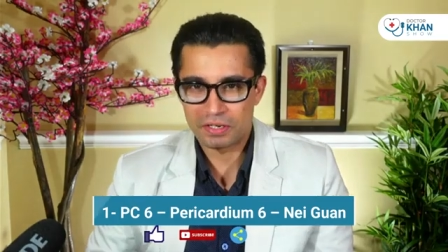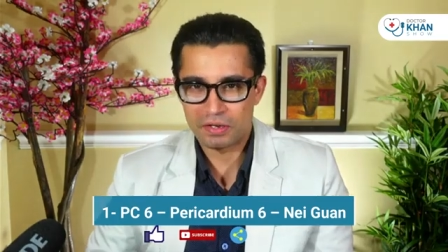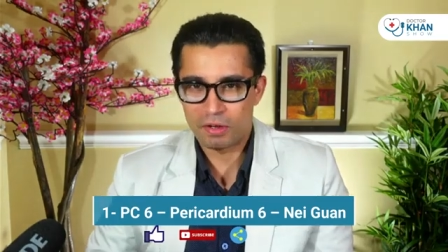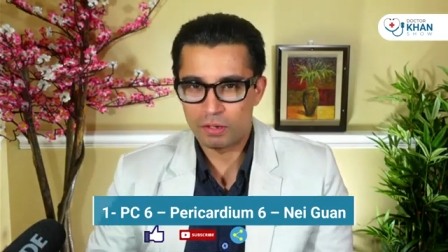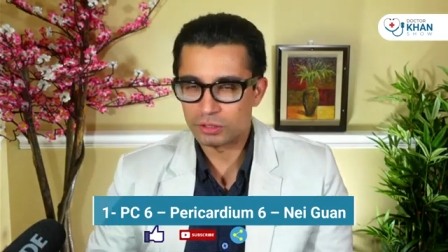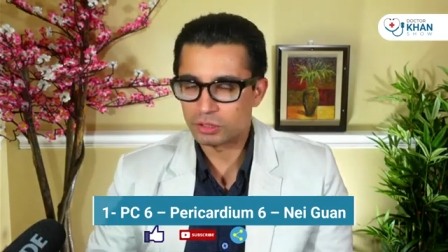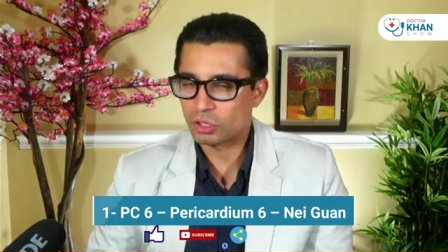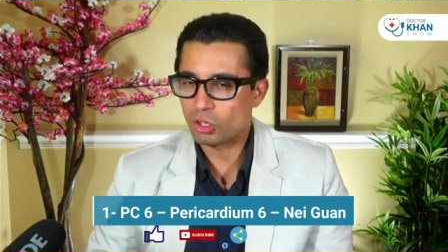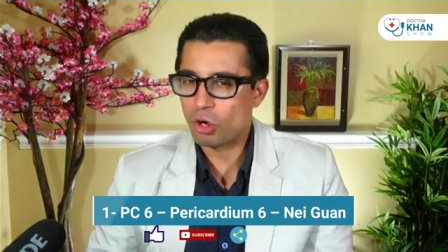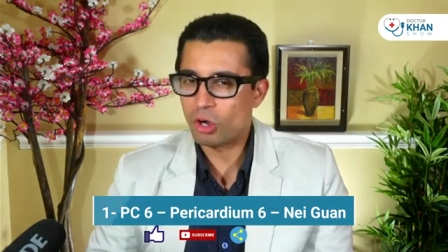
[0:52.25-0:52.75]

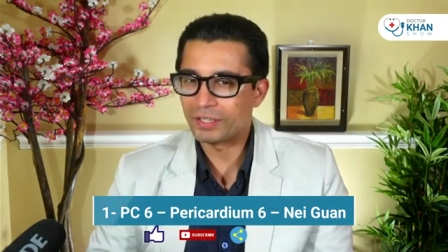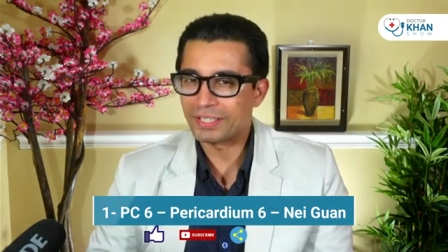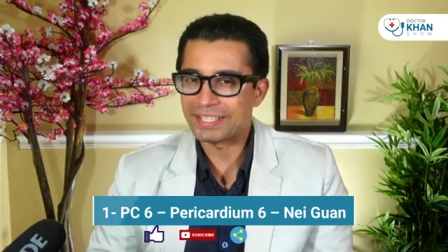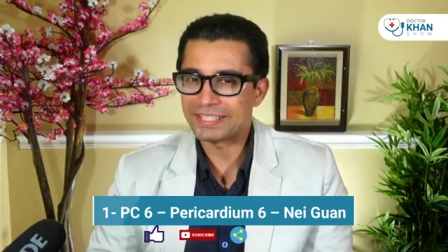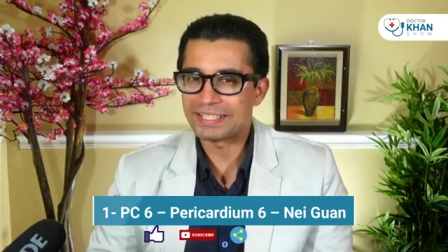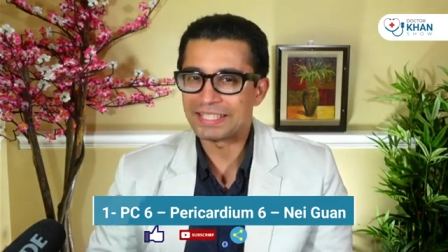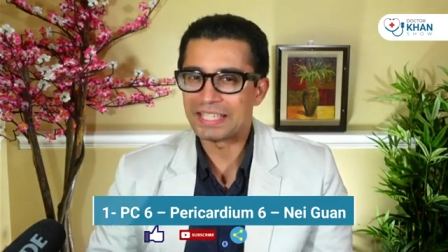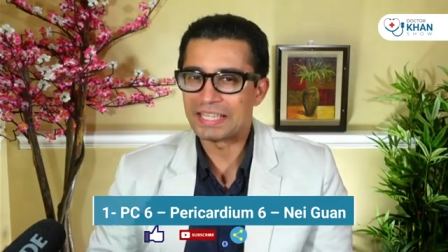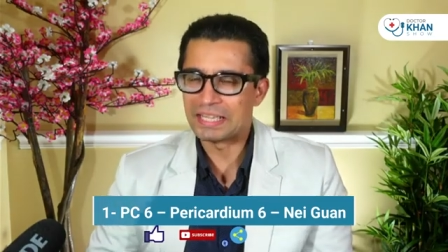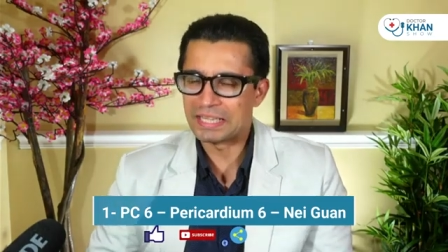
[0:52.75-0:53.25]
also called
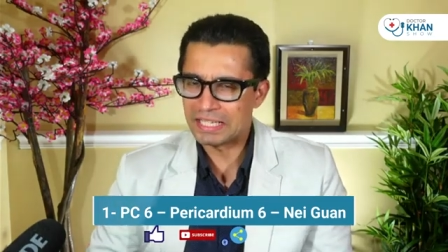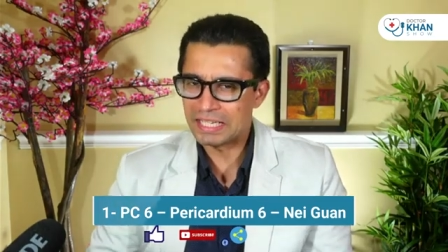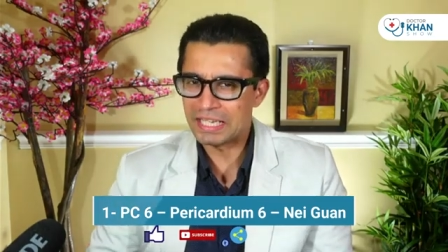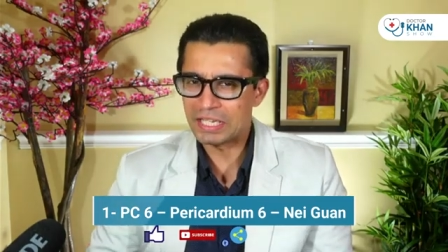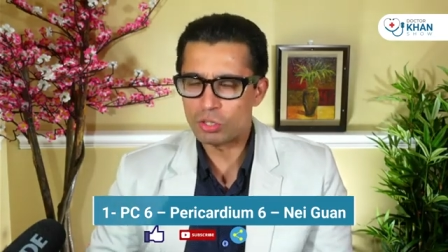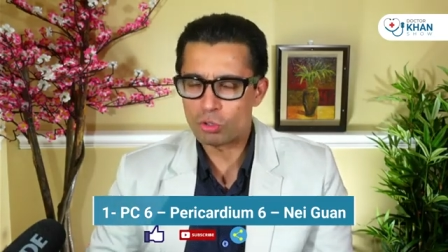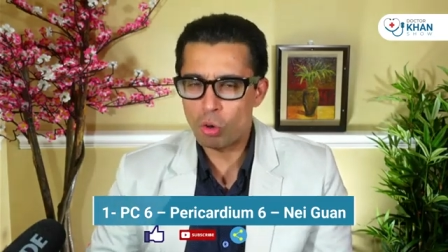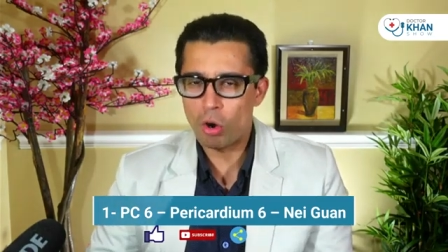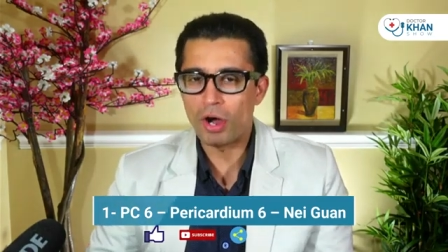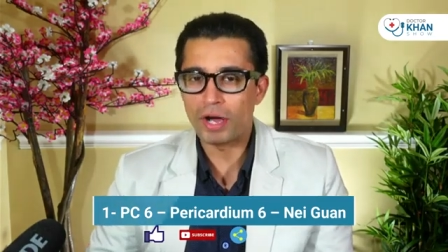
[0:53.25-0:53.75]
as
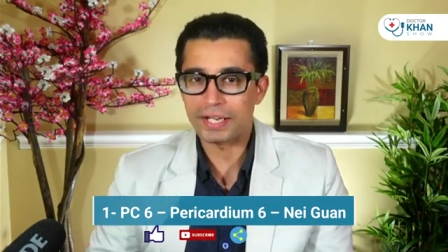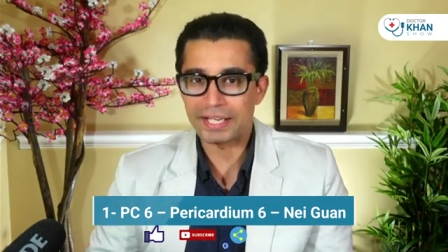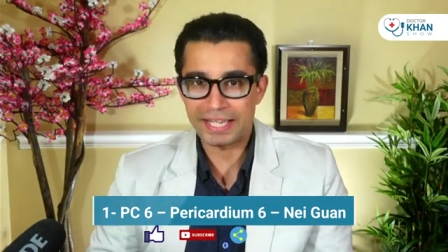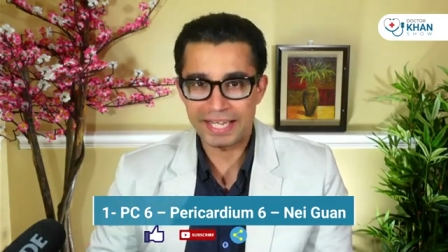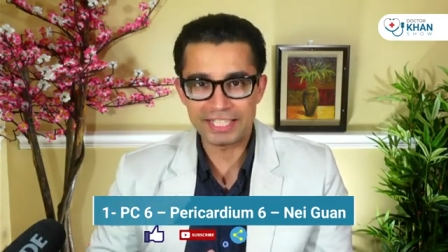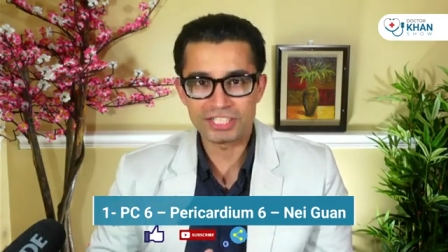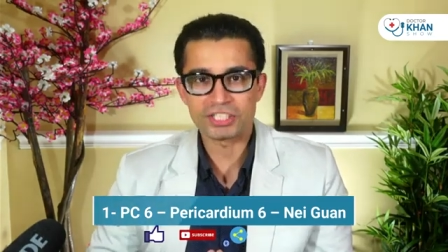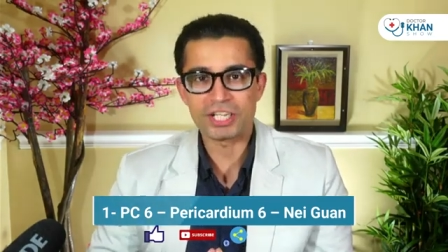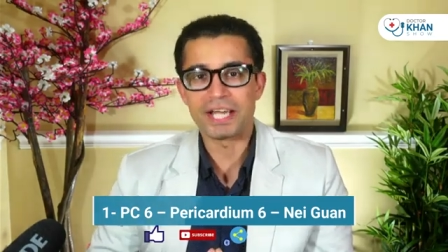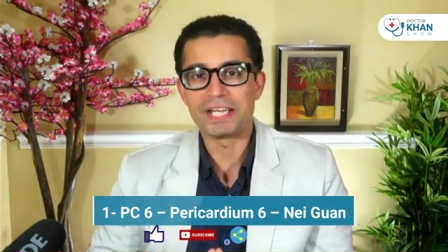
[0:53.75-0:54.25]
Ni Guan
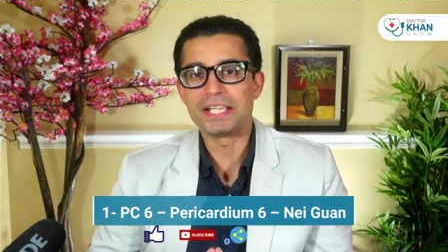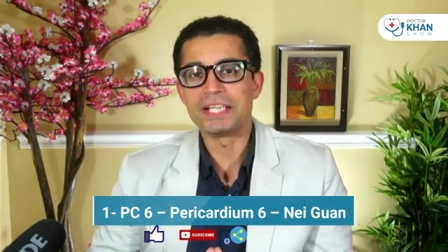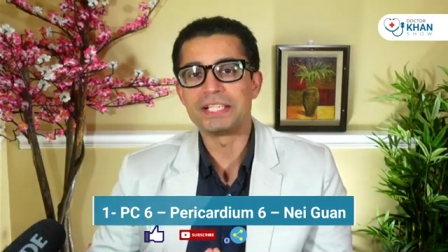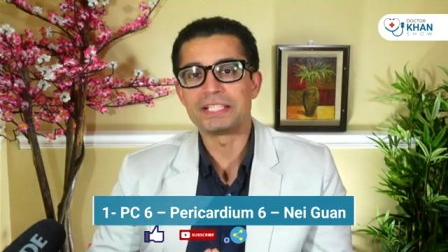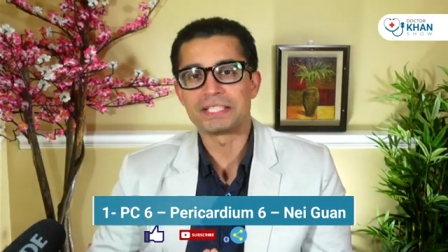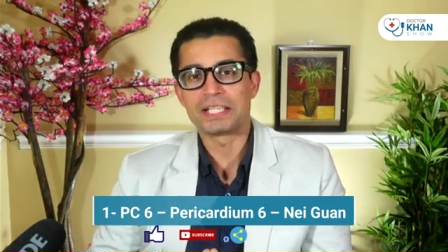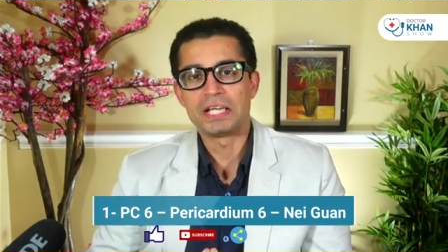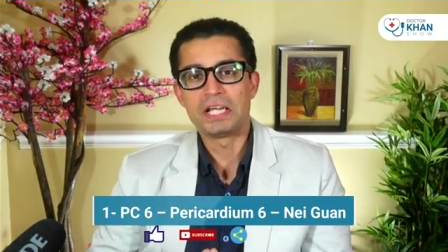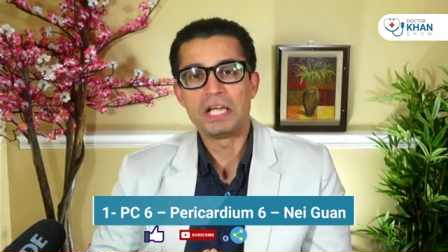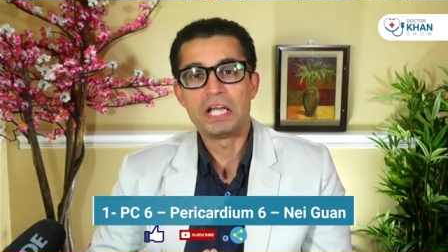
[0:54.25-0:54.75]
in
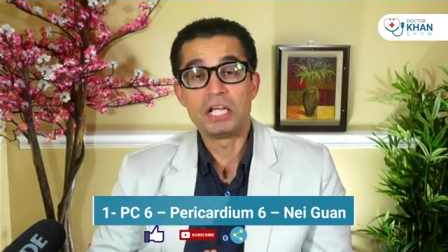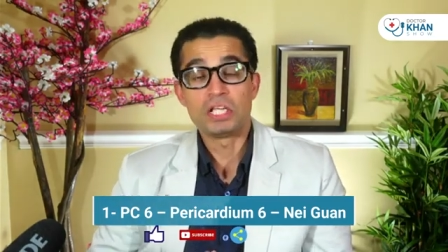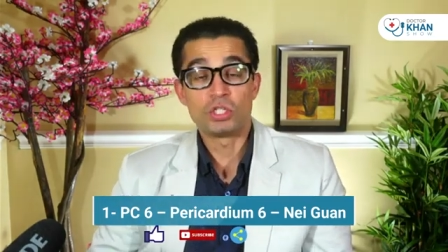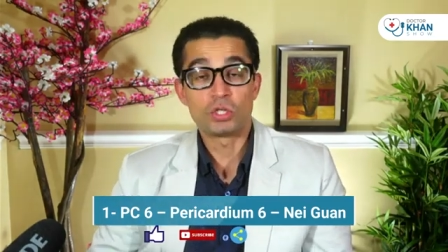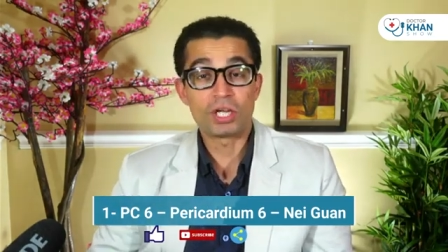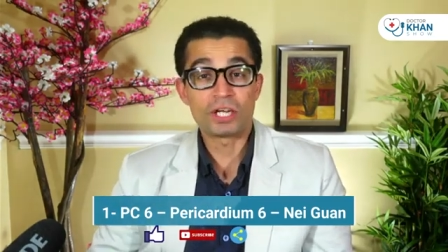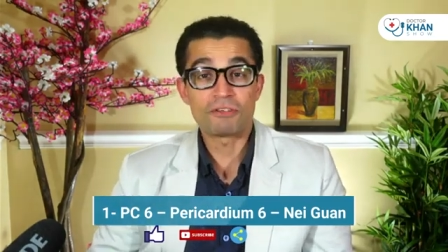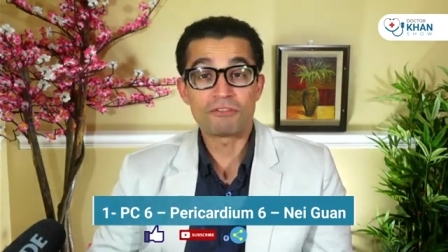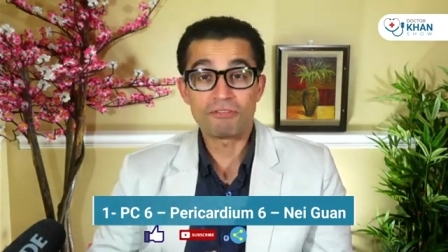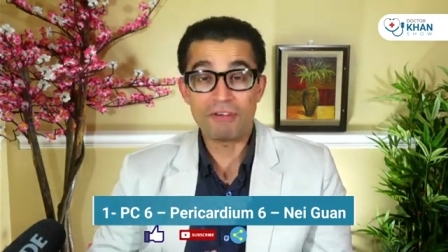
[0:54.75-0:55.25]
Chinese.
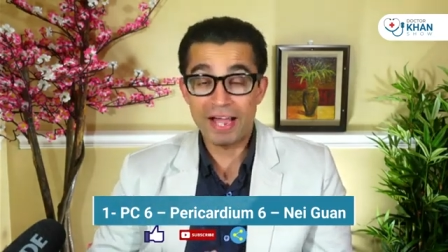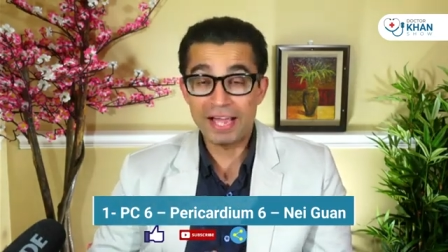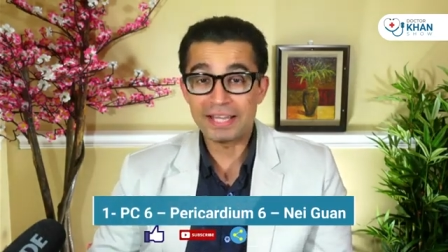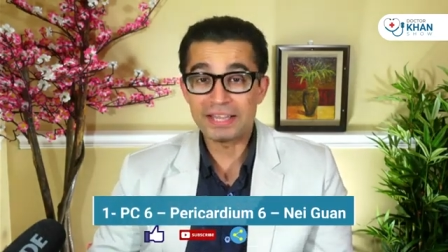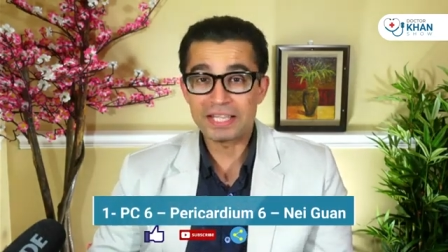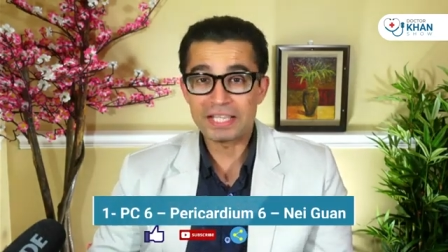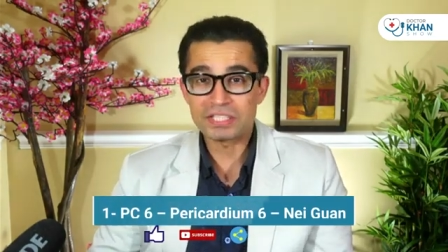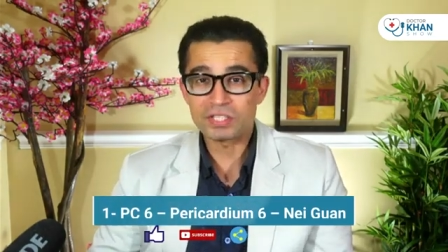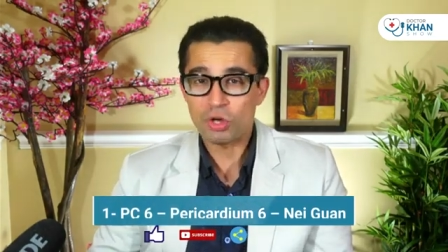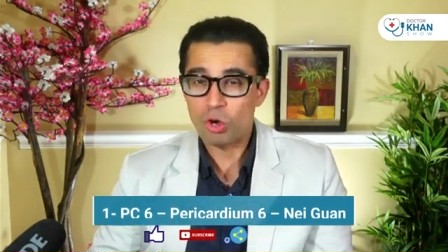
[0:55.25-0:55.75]
You can
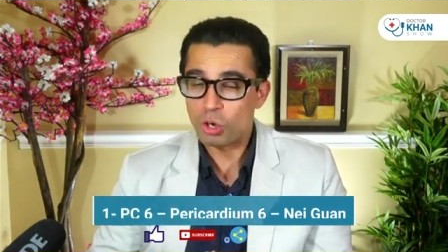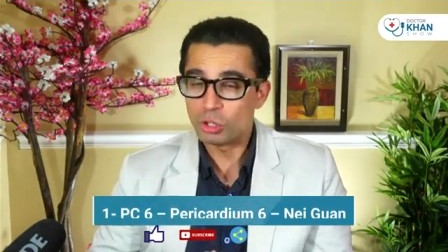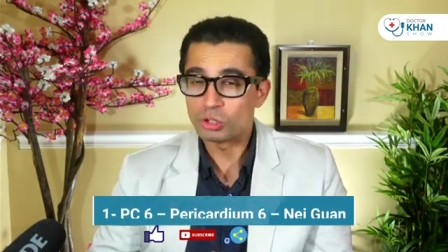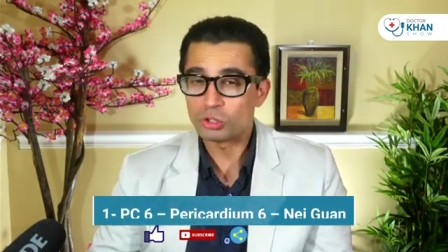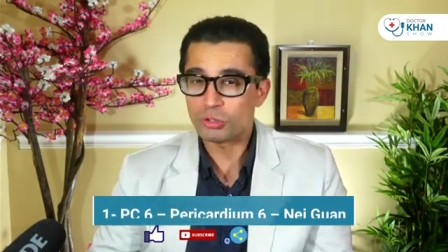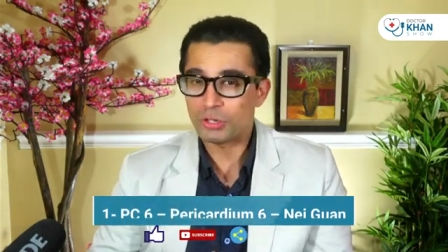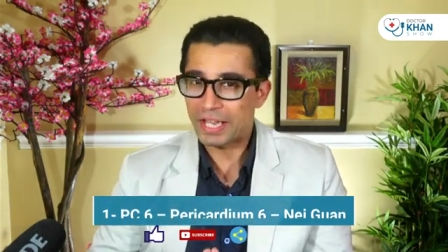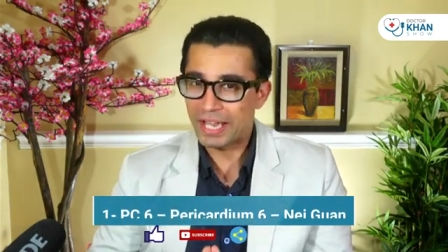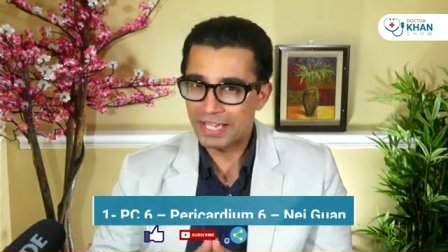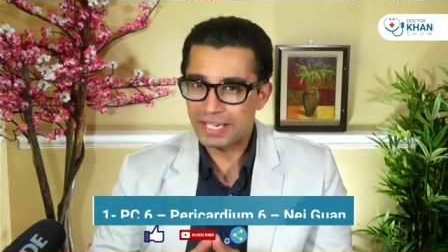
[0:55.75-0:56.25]
find this
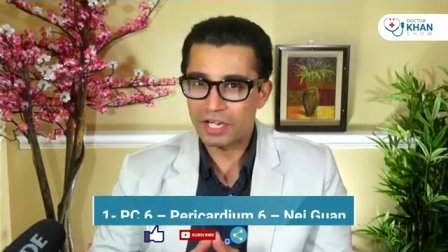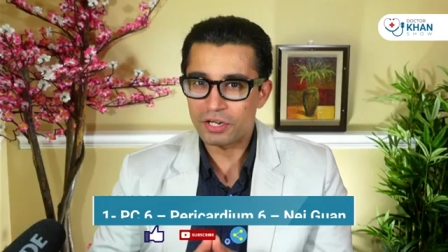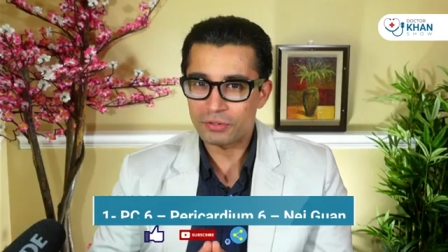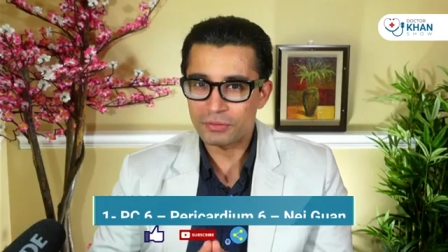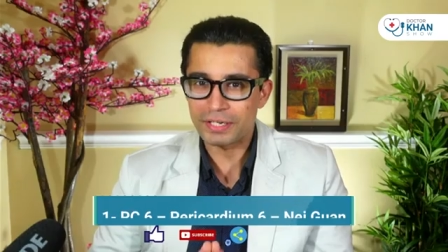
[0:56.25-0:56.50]
on your inner